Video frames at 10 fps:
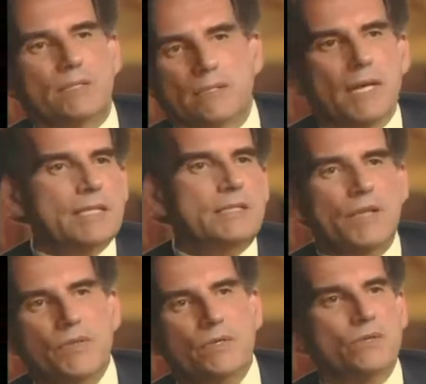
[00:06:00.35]
It has
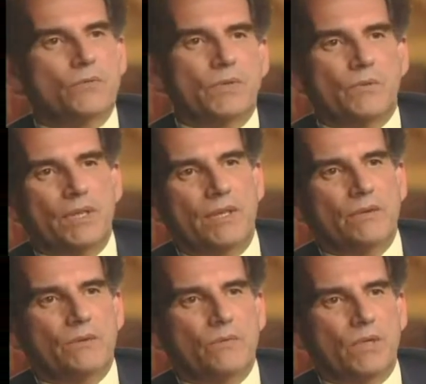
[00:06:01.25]
nothing to do with the one that
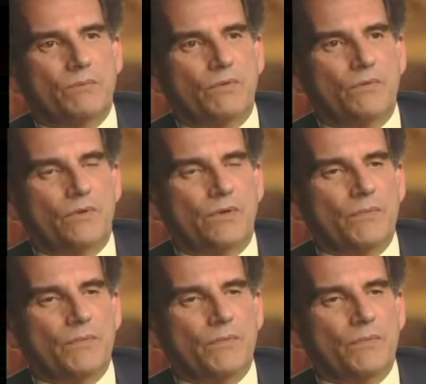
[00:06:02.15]
went before.